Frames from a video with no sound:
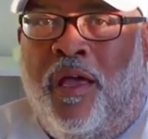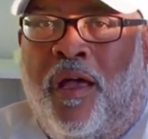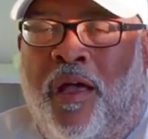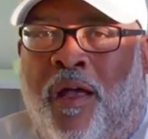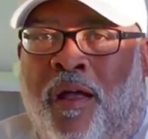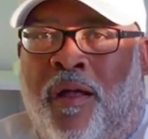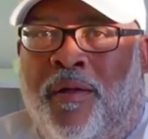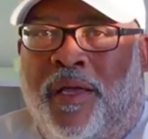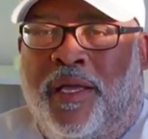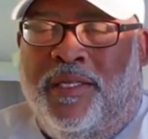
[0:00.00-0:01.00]

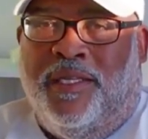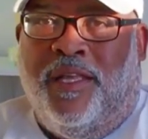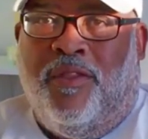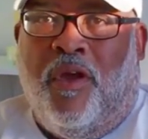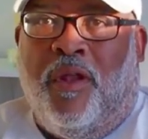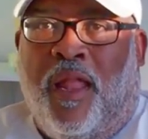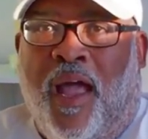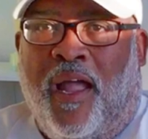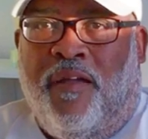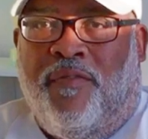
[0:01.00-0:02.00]
uh, is in their
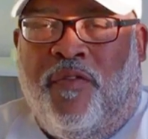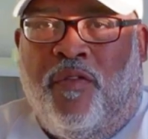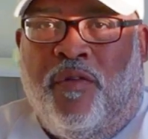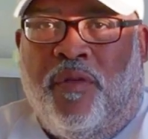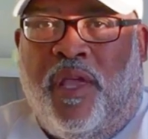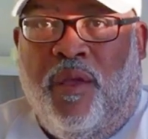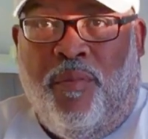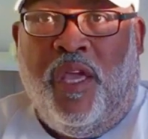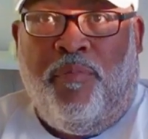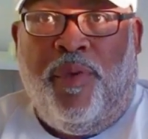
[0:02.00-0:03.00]
life
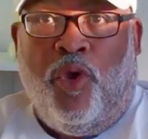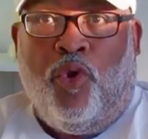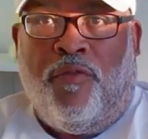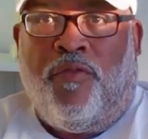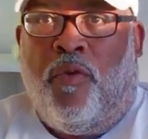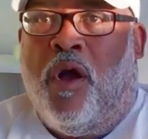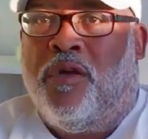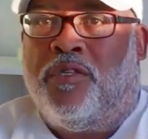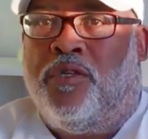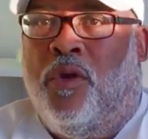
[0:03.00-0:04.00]
can be beautiful
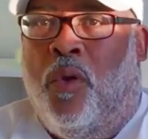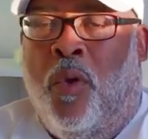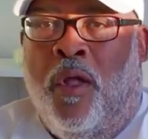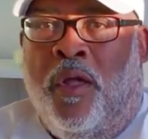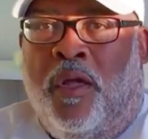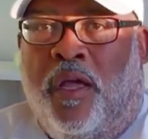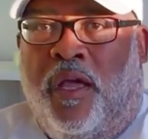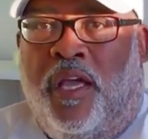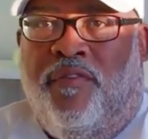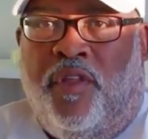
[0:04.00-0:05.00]
also.
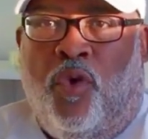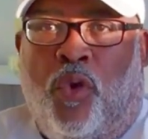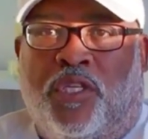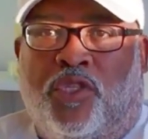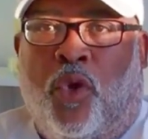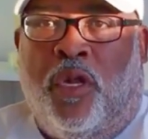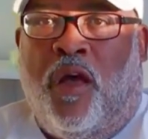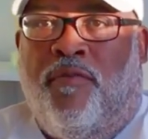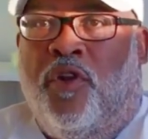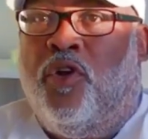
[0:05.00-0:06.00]
Even though it started
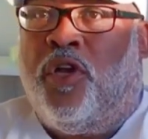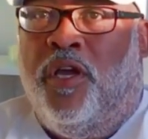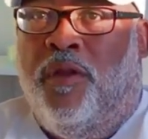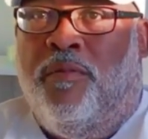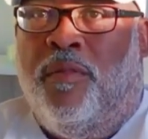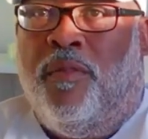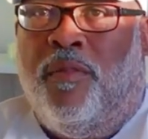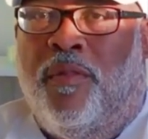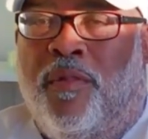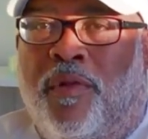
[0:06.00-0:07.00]
off looking
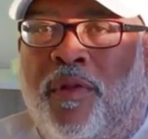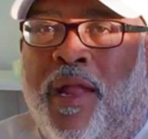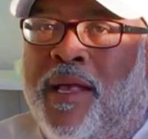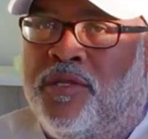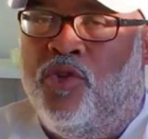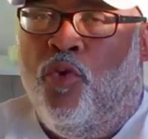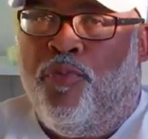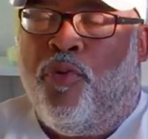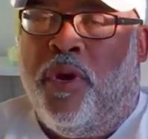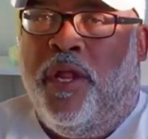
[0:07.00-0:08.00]
not so
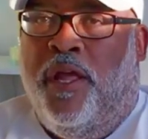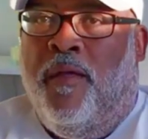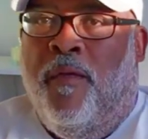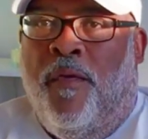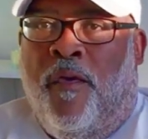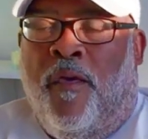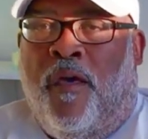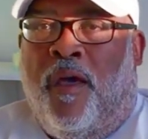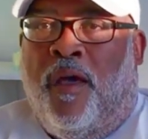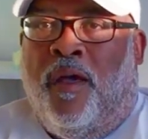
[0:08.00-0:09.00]
pretty,
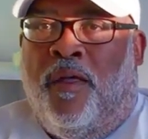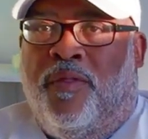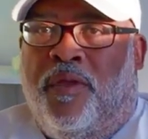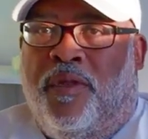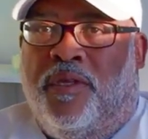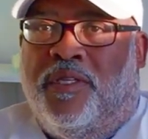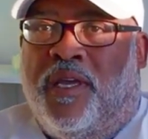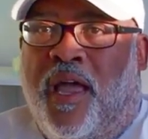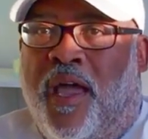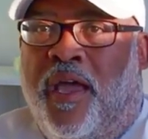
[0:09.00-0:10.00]
uh, the
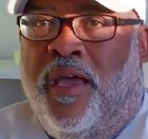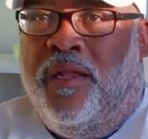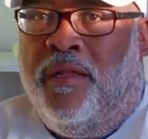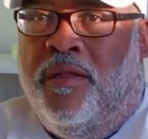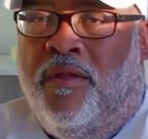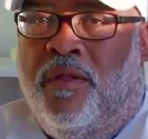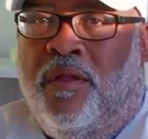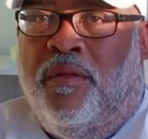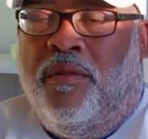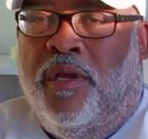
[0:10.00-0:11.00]
design
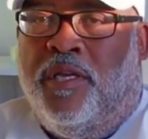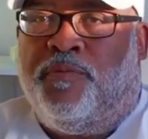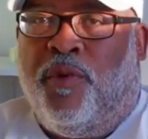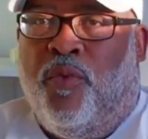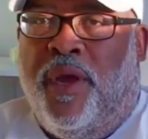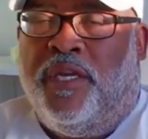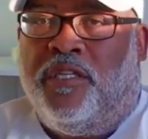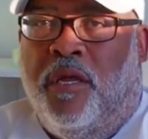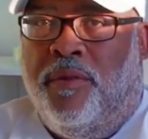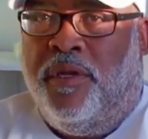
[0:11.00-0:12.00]
the
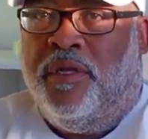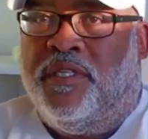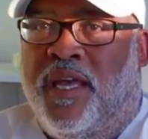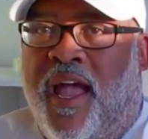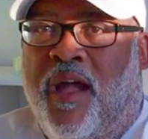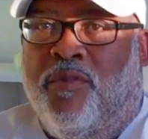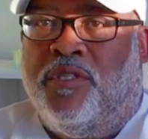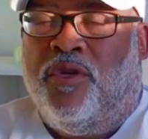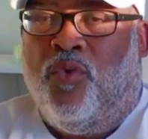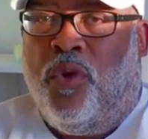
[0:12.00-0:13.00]
inspiration of the design
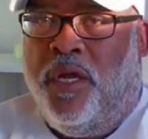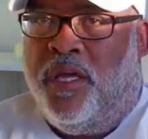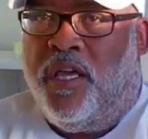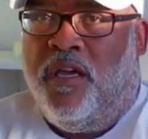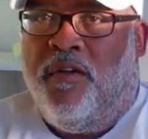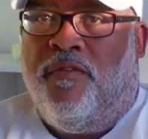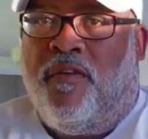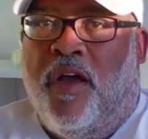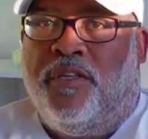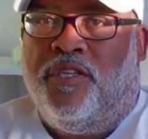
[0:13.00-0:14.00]
was to really
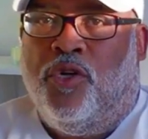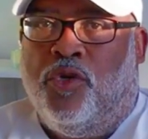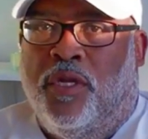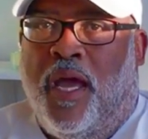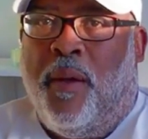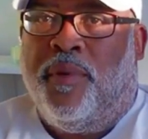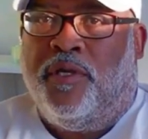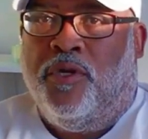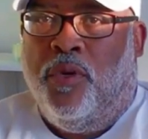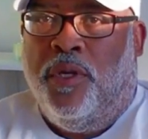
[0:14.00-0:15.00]
give our children an
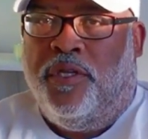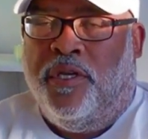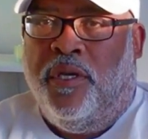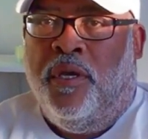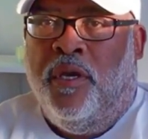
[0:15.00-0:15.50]
opportunity